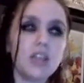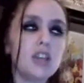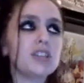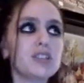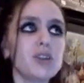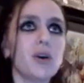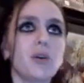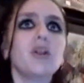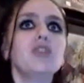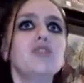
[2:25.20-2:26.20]

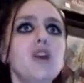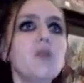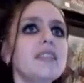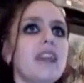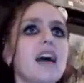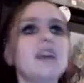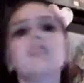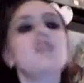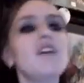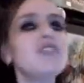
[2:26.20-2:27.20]
So, knowing that,
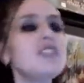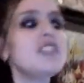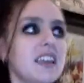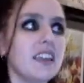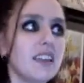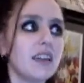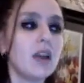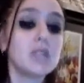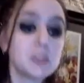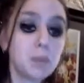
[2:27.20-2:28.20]
you have to think. A
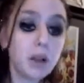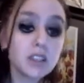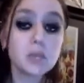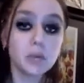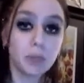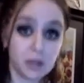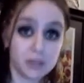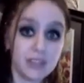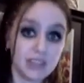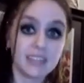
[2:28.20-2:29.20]
responsible
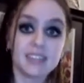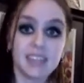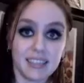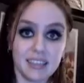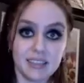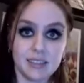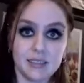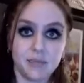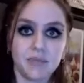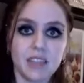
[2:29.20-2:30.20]
person thinks like this.
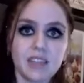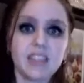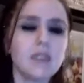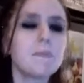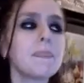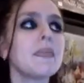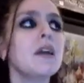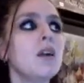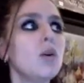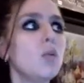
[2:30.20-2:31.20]
They think,
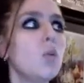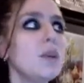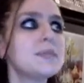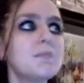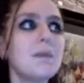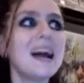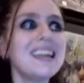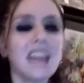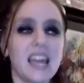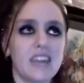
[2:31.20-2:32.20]
what's my
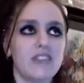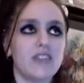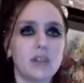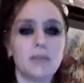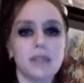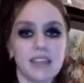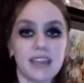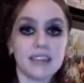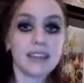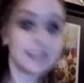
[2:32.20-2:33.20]
life going to be
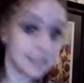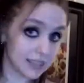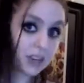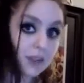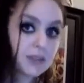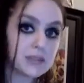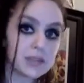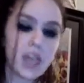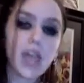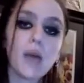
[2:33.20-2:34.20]
like in 10 years?
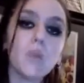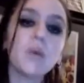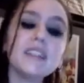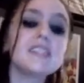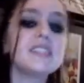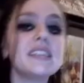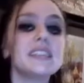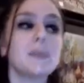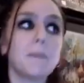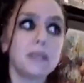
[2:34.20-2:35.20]
And what is
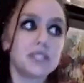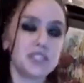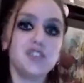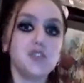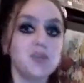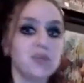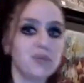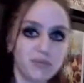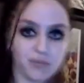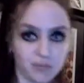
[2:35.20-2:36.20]
this potential
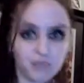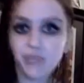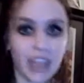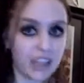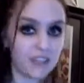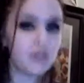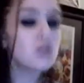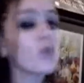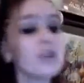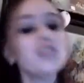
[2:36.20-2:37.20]
life
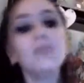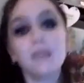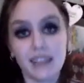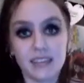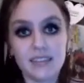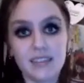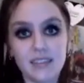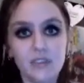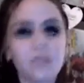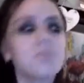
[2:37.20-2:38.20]
going to be like in 10
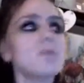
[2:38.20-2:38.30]
years?